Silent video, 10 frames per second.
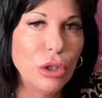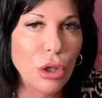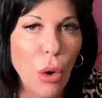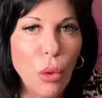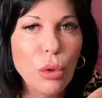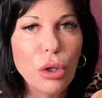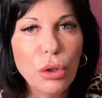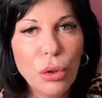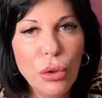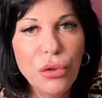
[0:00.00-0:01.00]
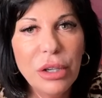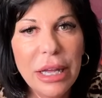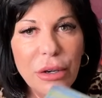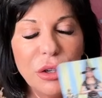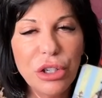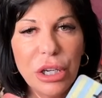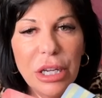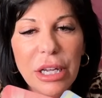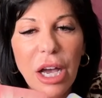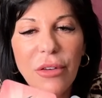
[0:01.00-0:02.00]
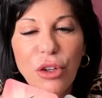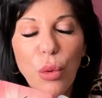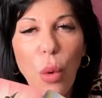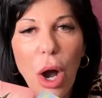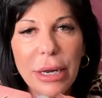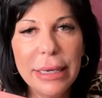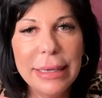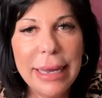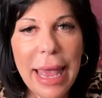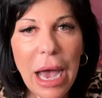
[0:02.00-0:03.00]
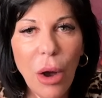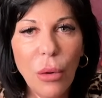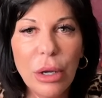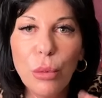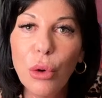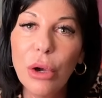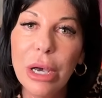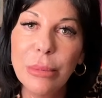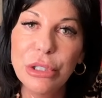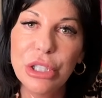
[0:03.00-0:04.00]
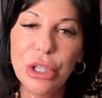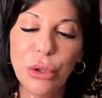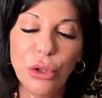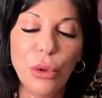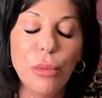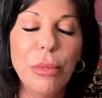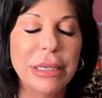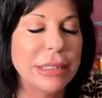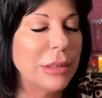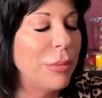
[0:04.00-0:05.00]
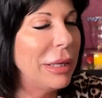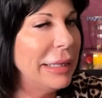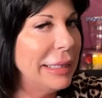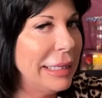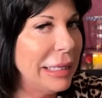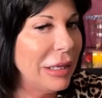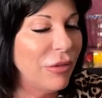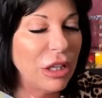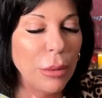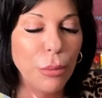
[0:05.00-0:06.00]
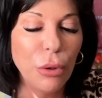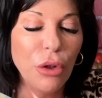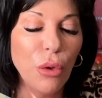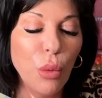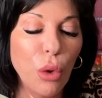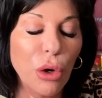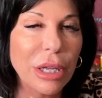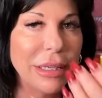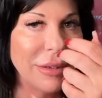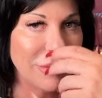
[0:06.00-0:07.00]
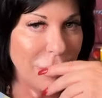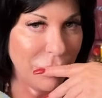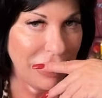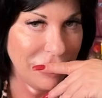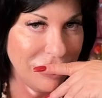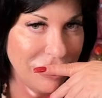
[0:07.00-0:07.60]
Don't lose an energy of you want it now. It will come to you. You must believe. Keep putting the work into something.